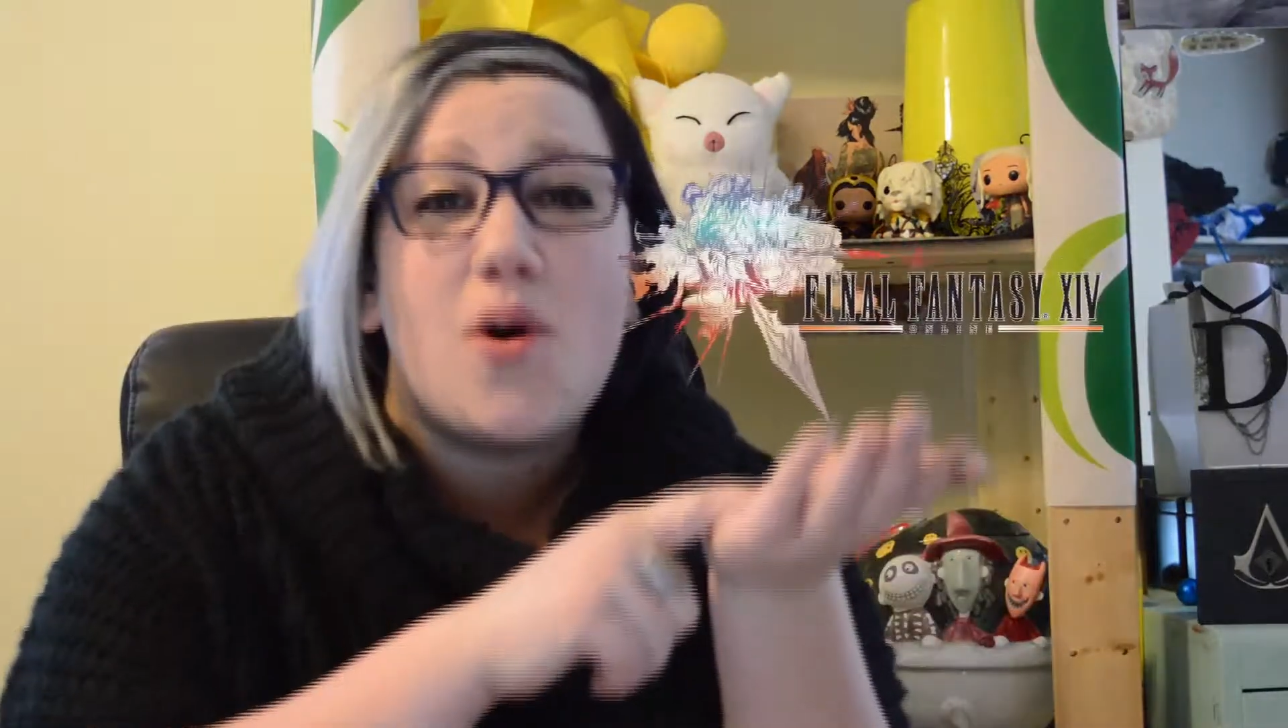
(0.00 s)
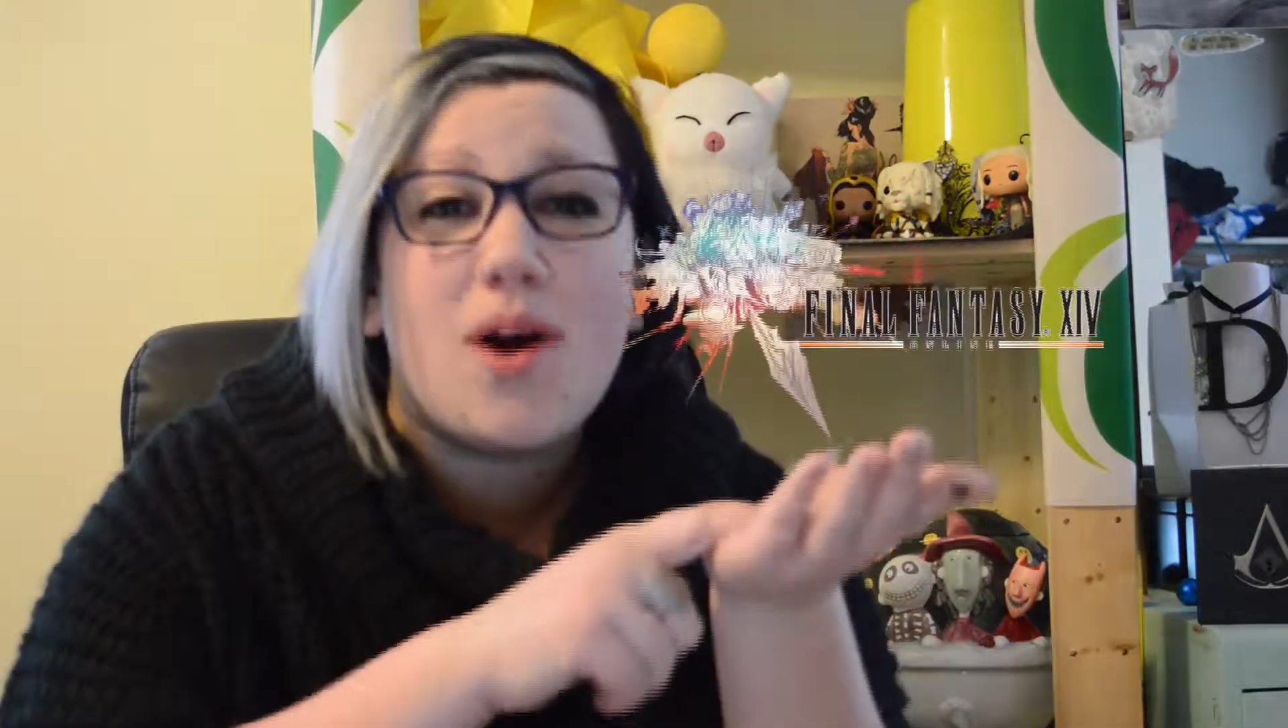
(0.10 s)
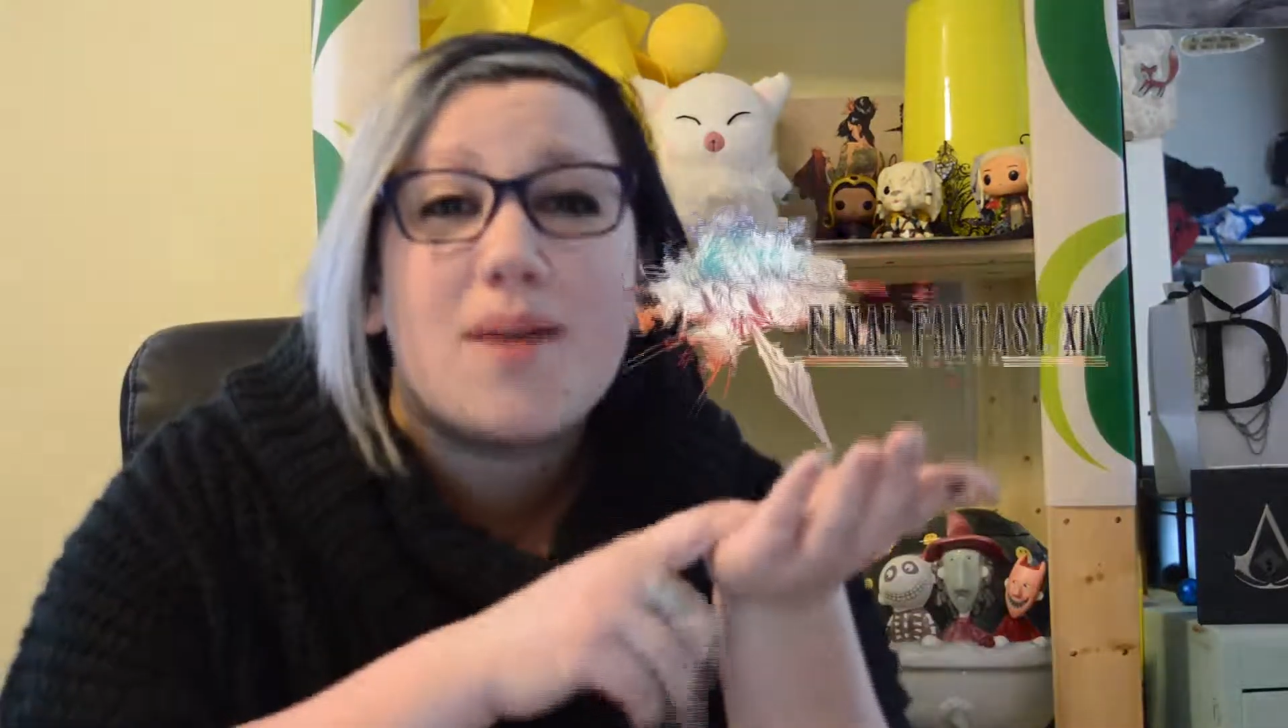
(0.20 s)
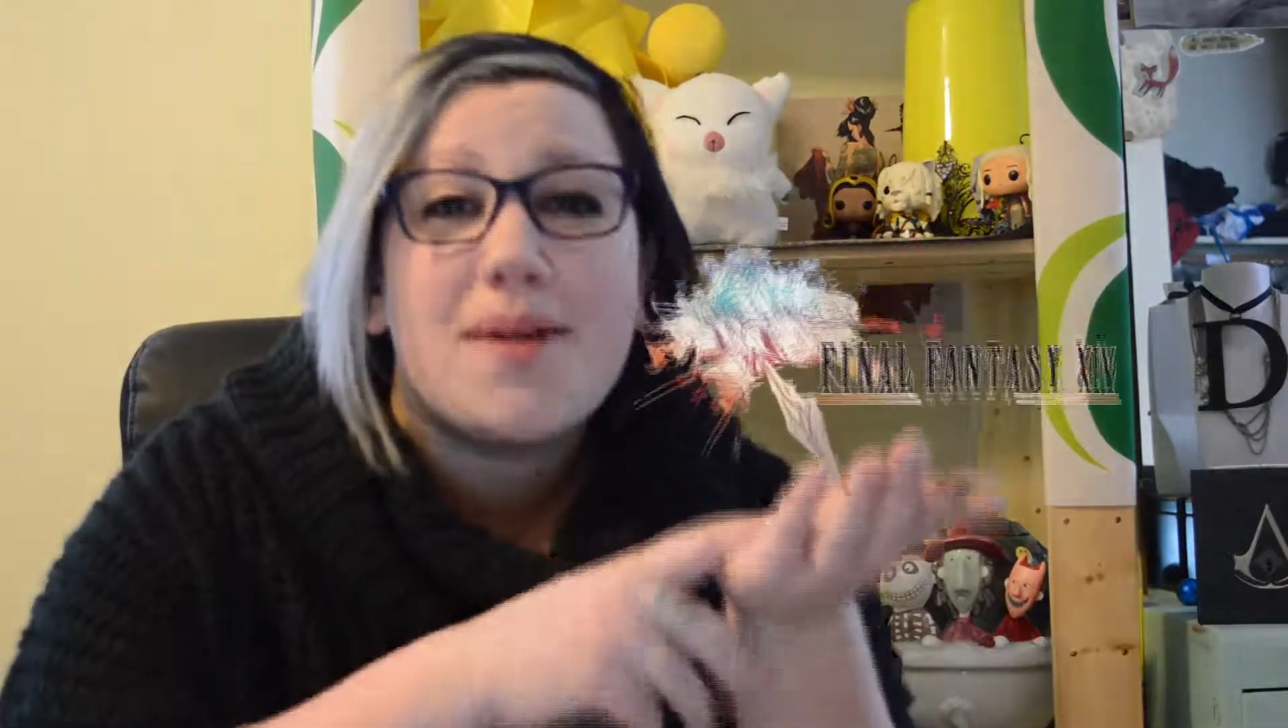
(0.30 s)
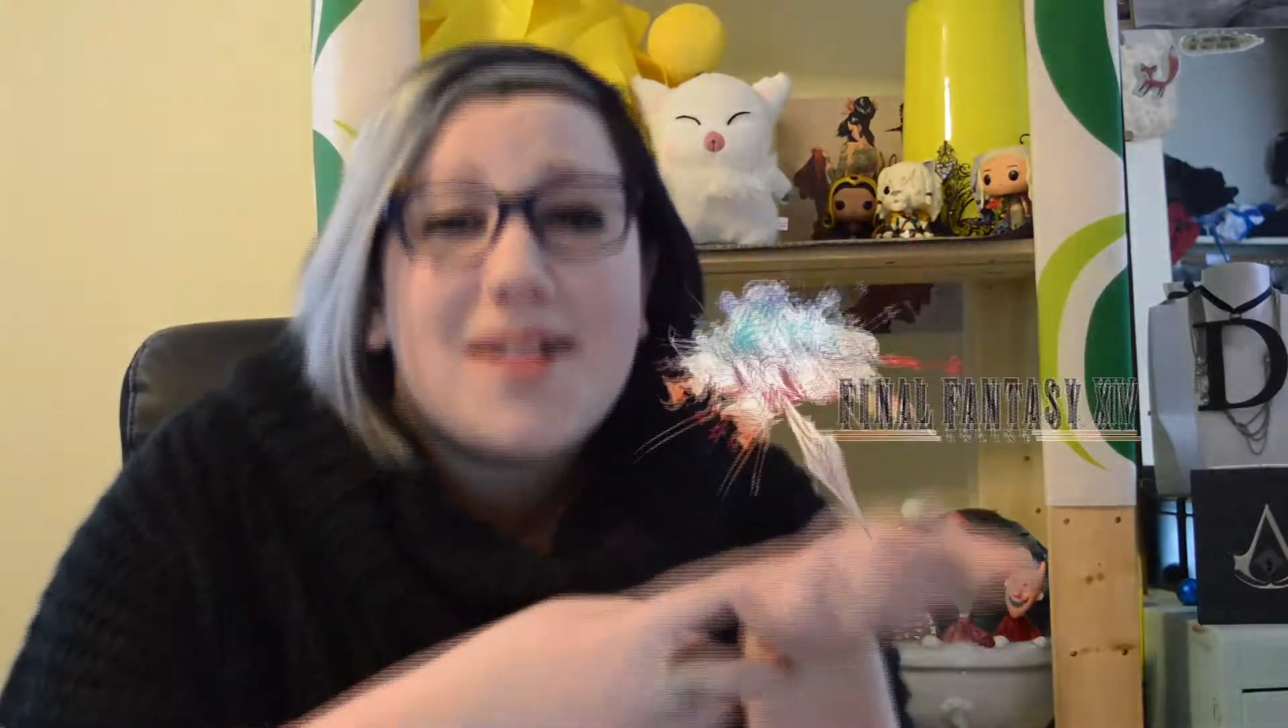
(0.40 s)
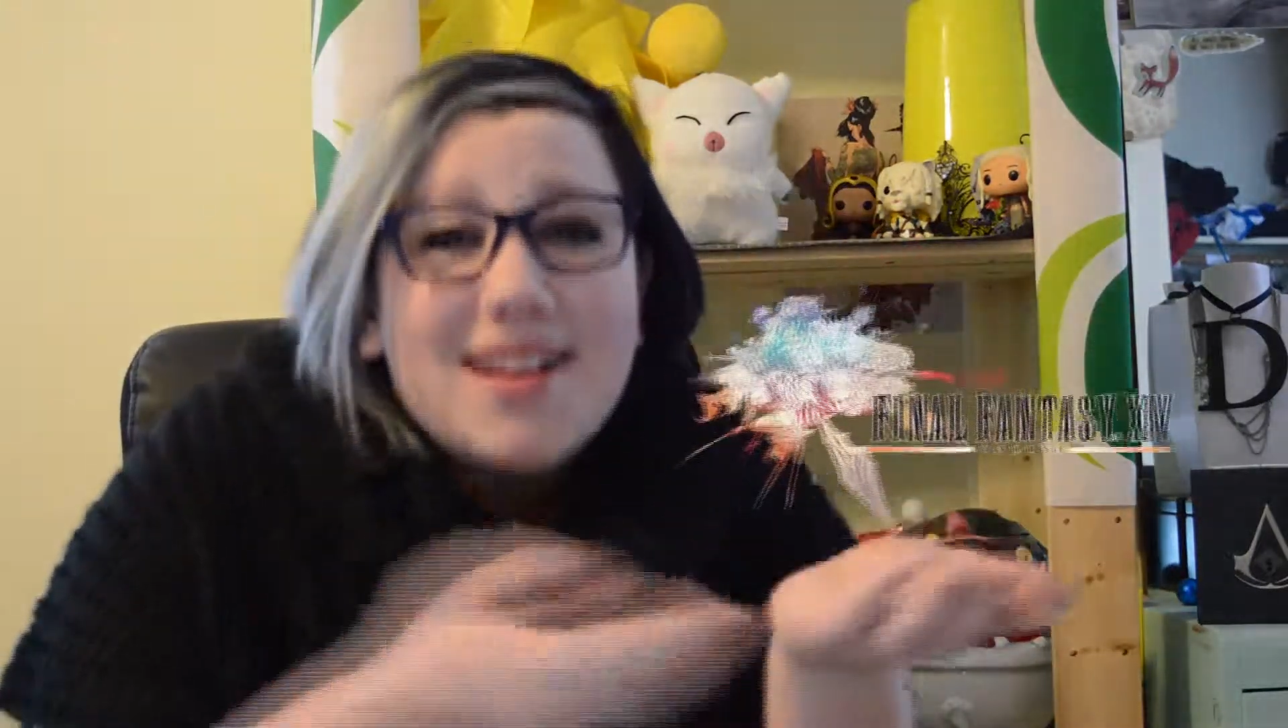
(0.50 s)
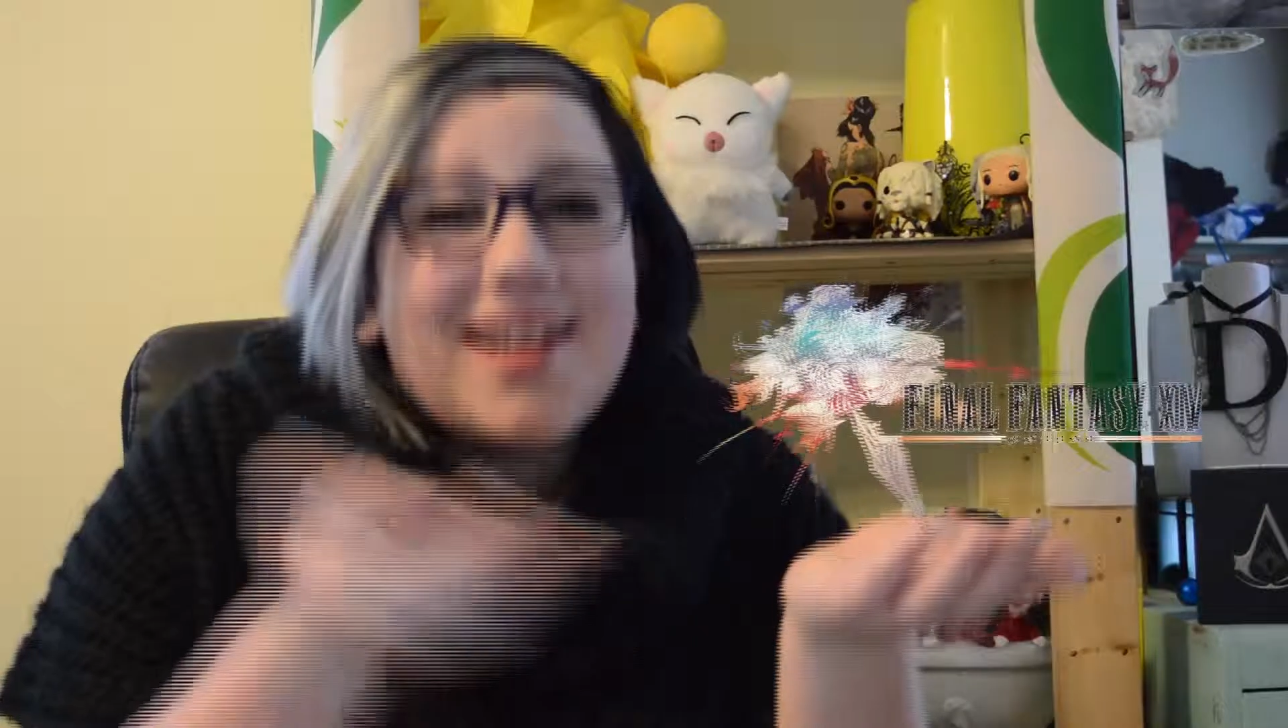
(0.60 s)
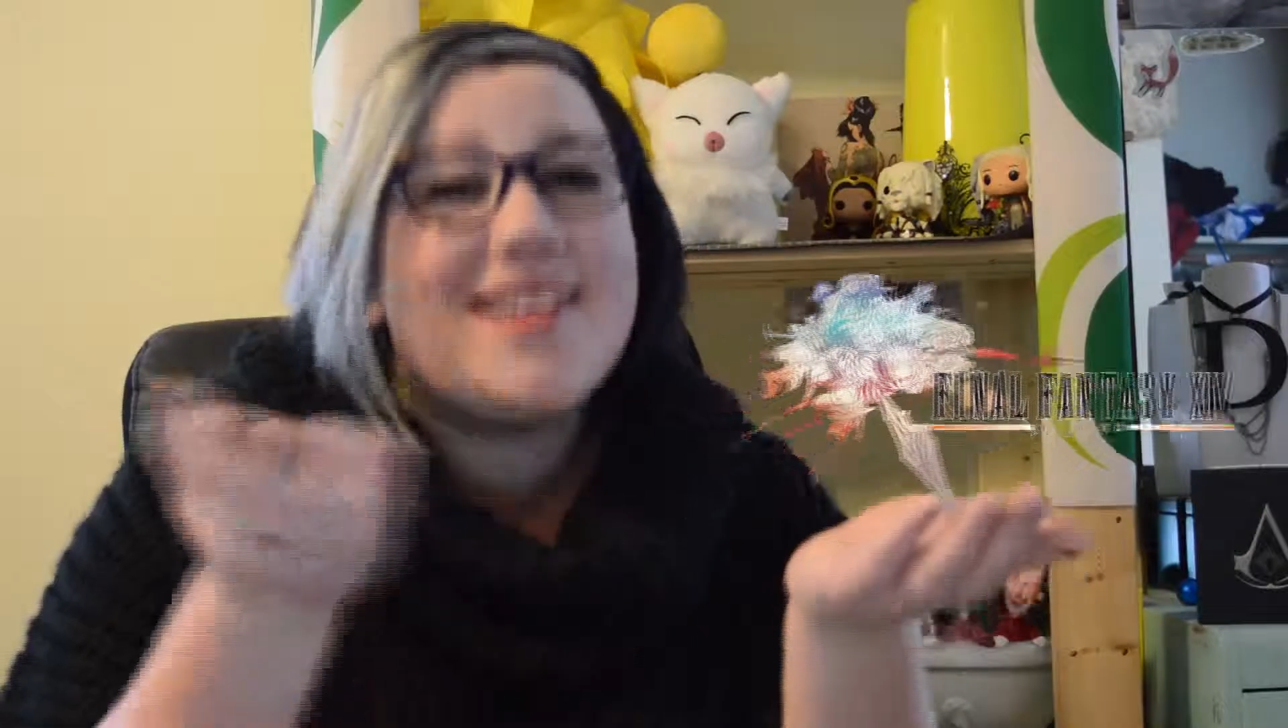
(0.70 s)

horrible,